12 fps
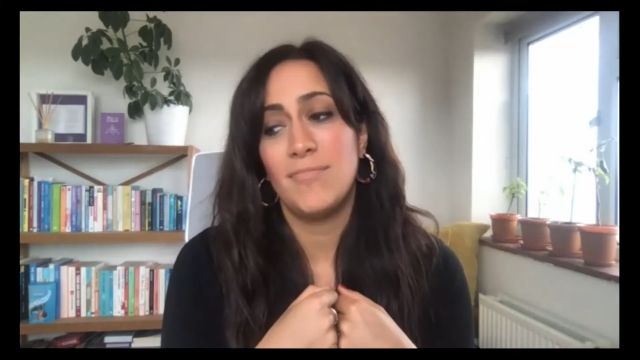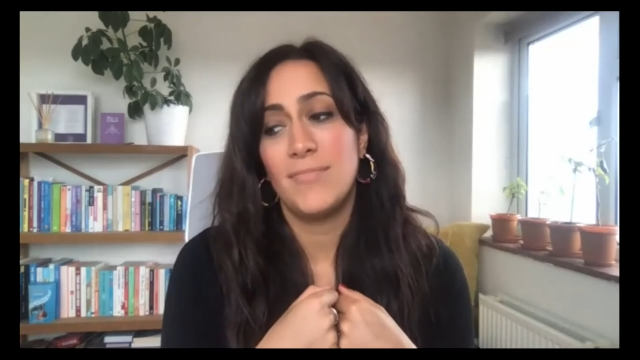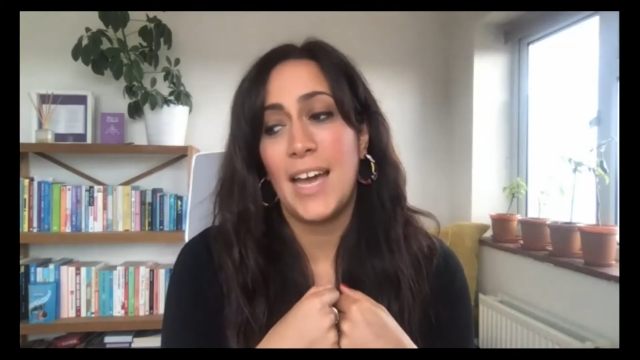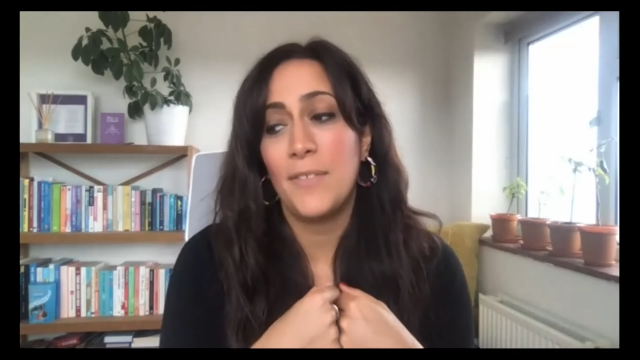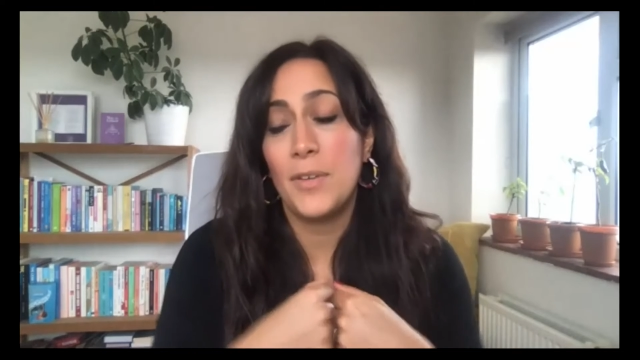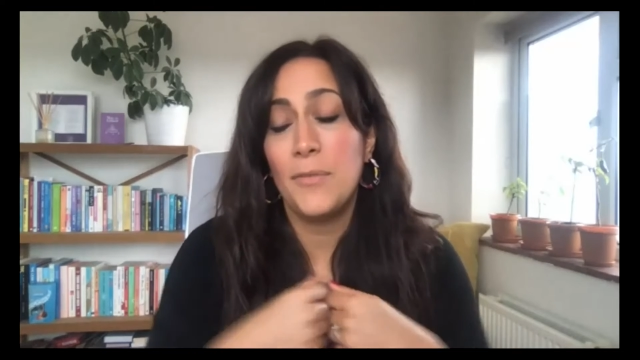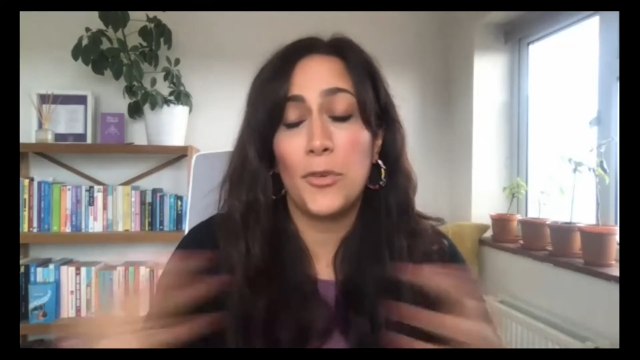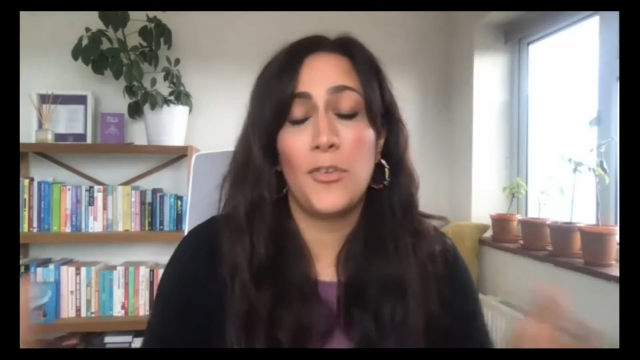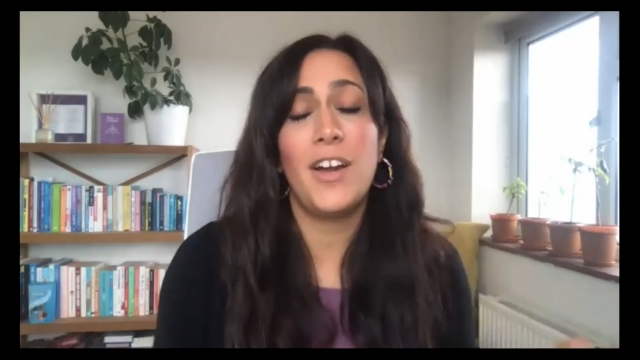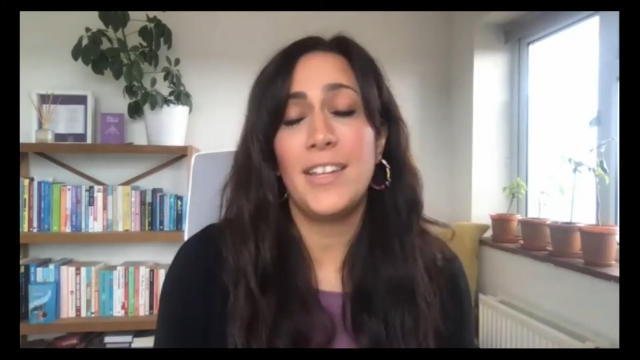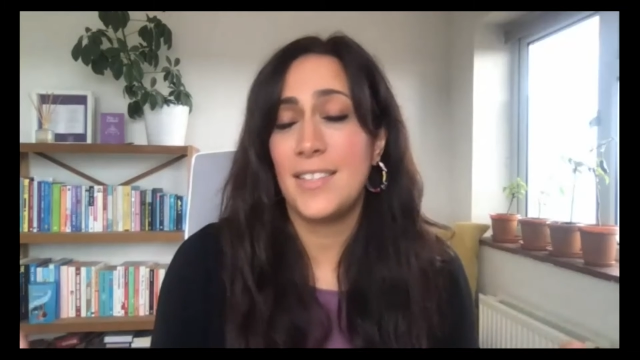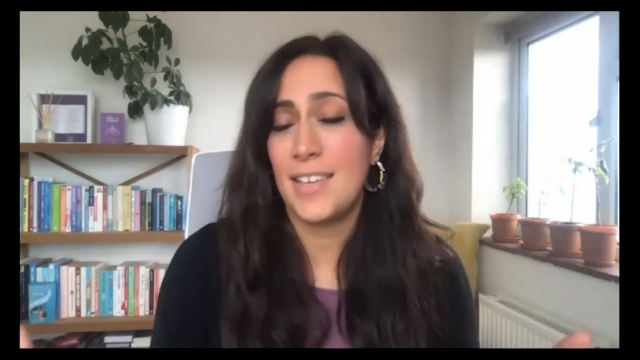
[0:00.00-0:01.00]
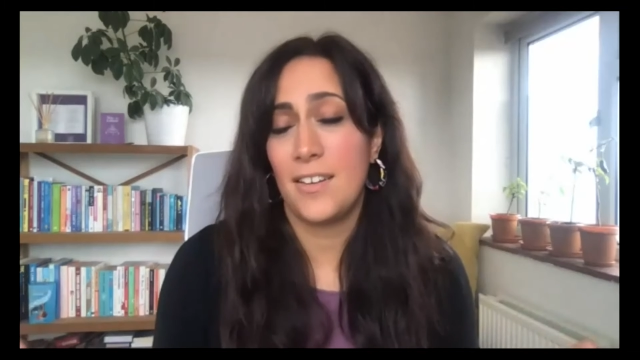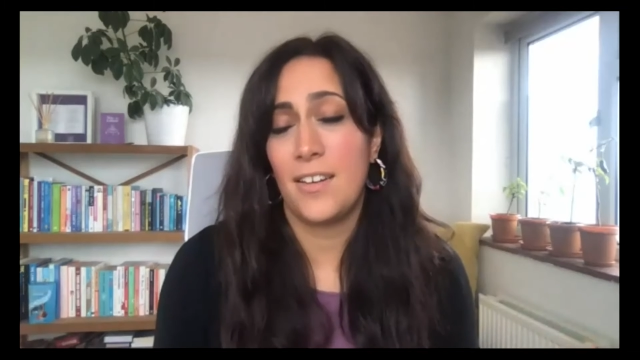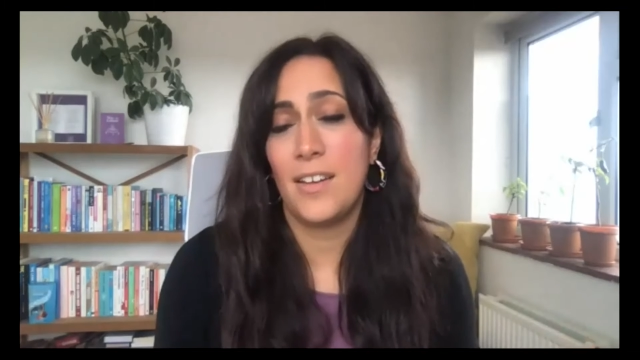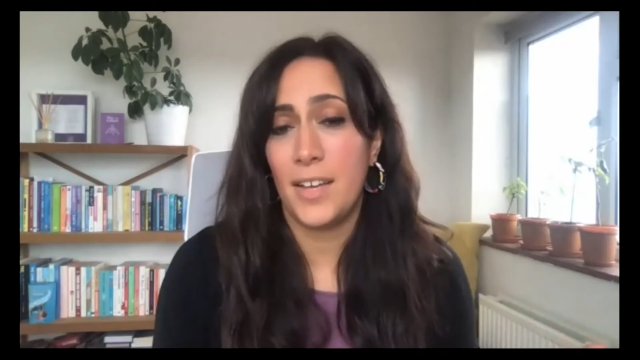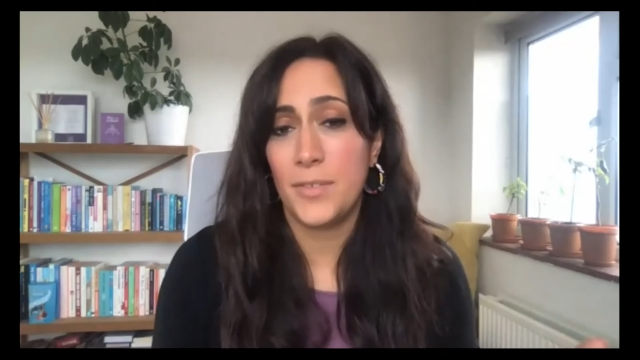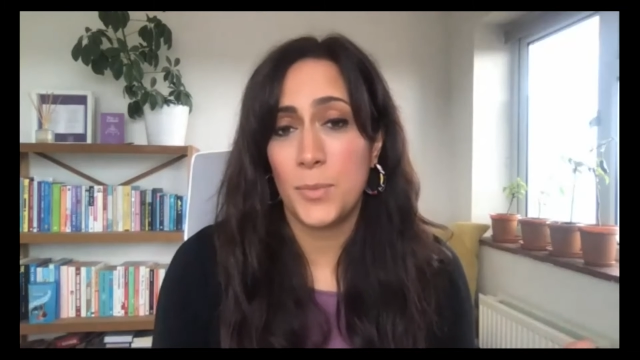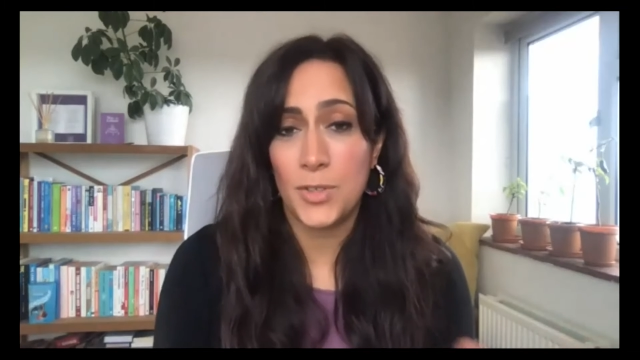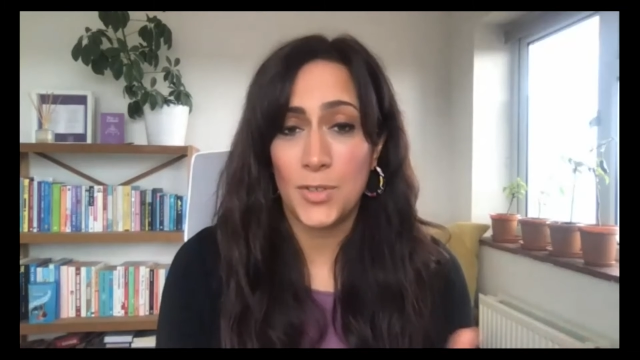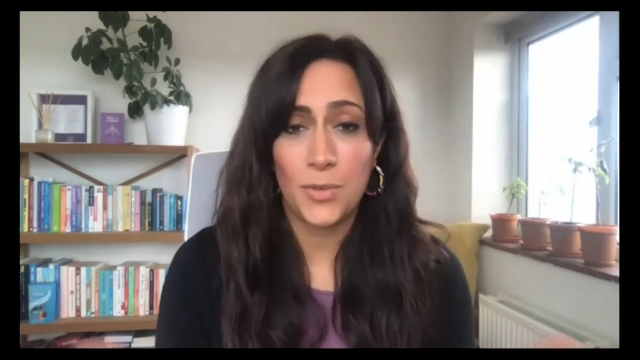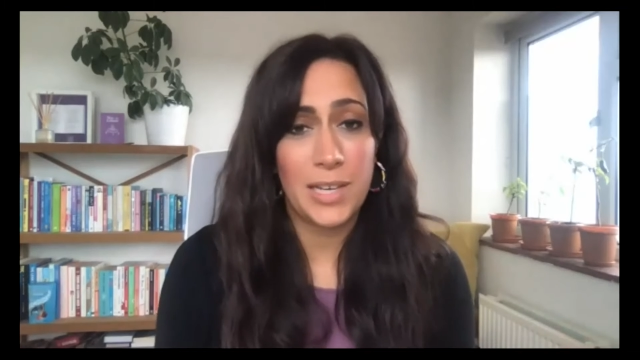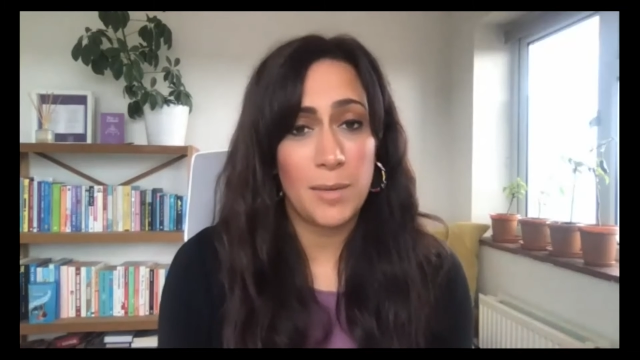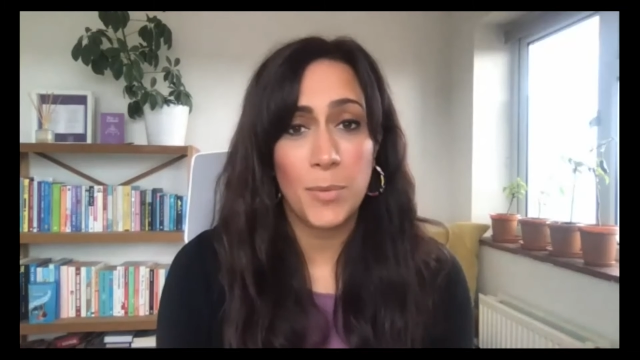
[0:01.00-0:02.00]
having variety in our lives, which
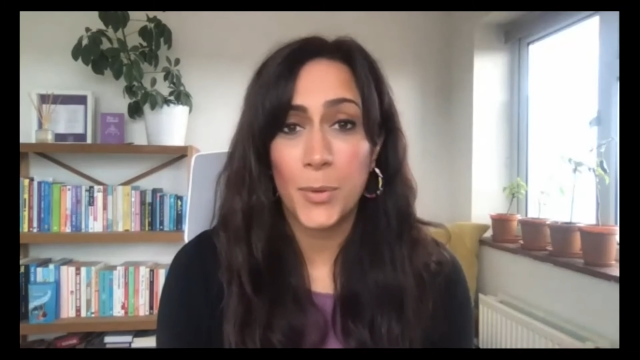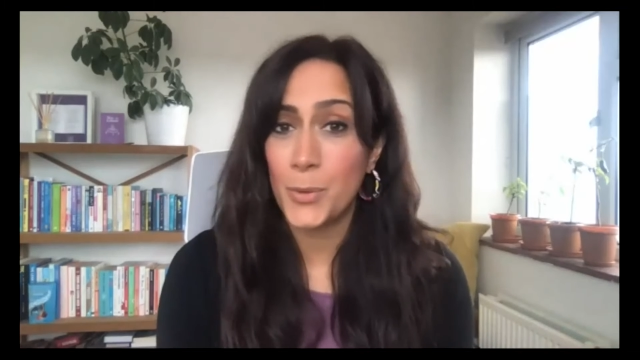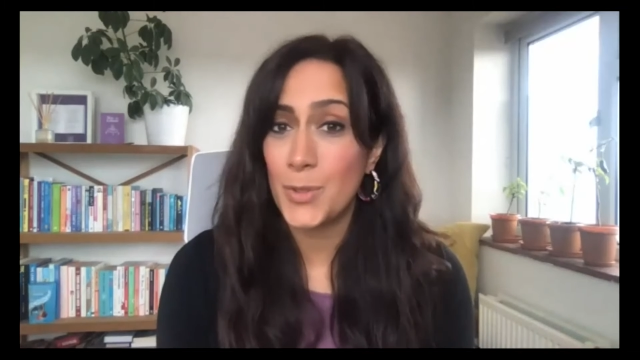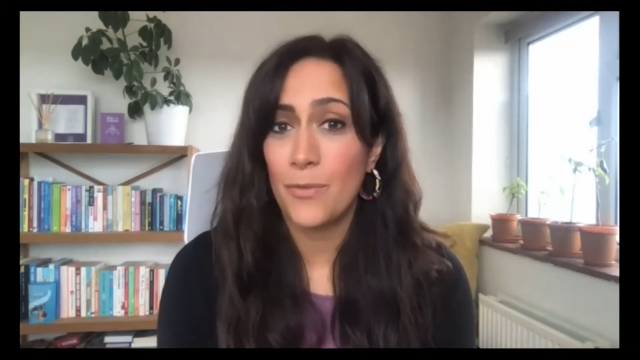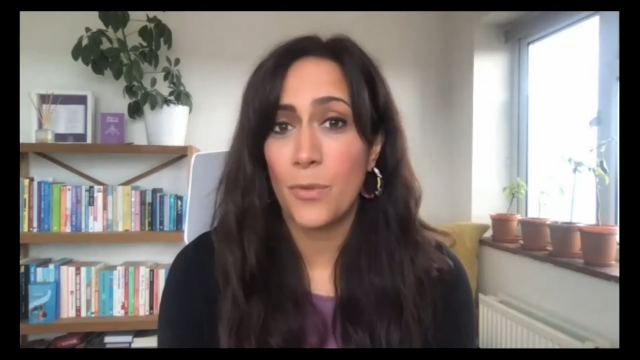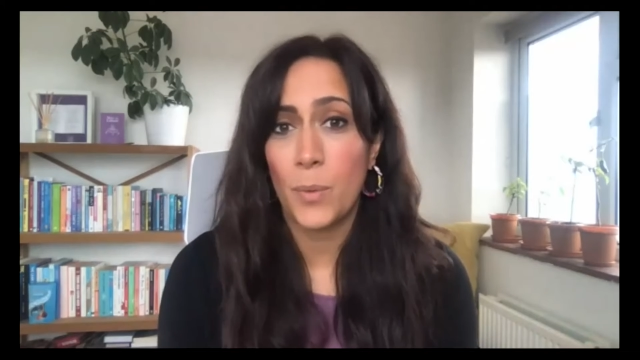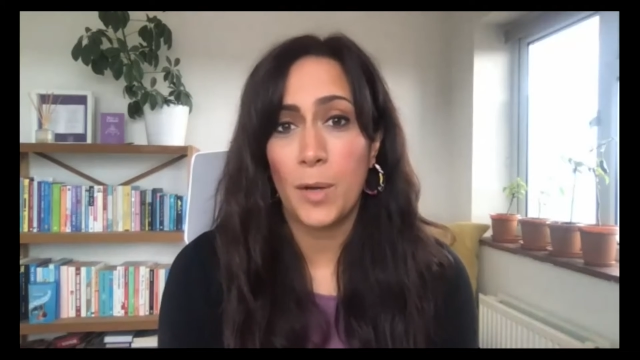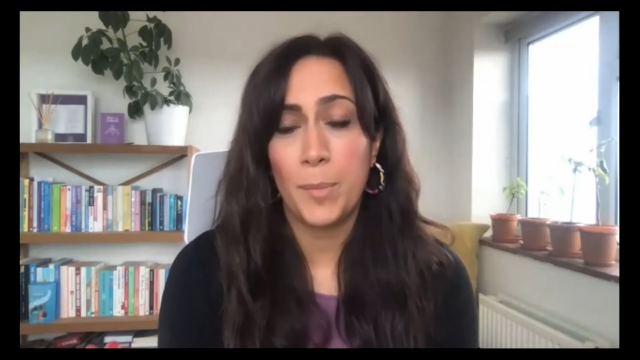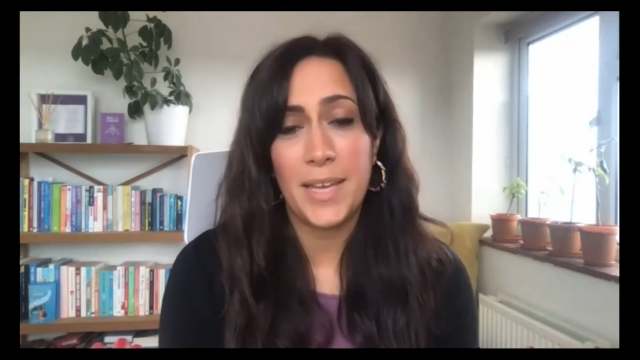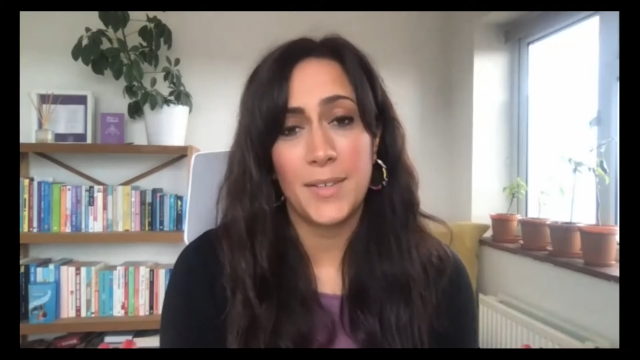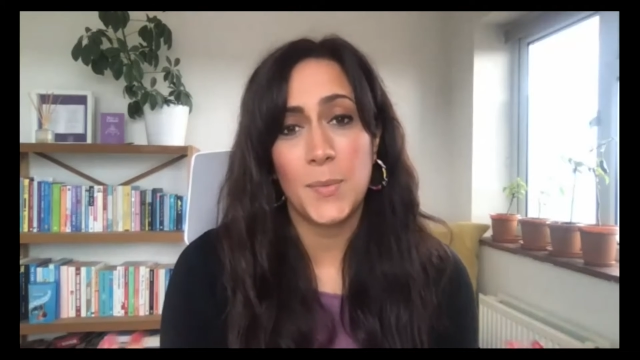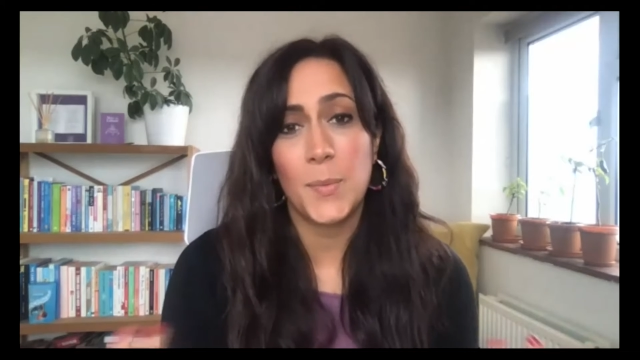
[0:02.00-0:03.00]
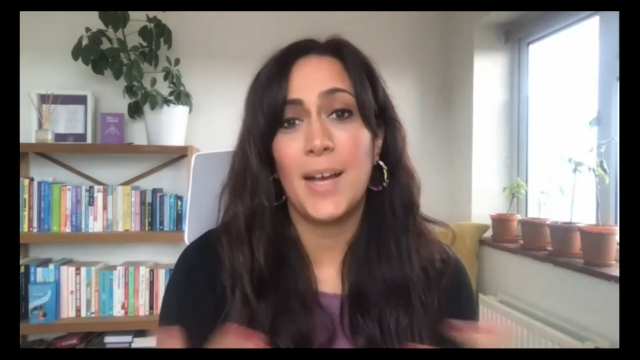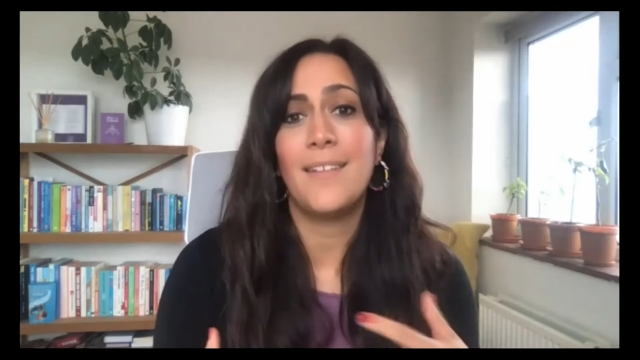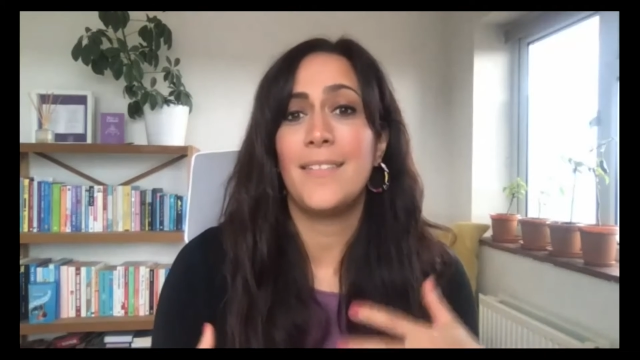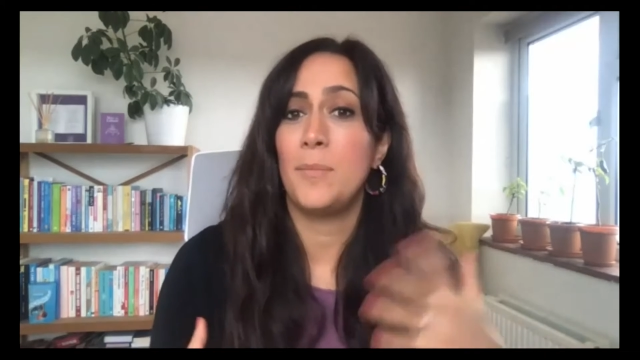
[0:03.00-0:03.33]
is really important for well-being as well,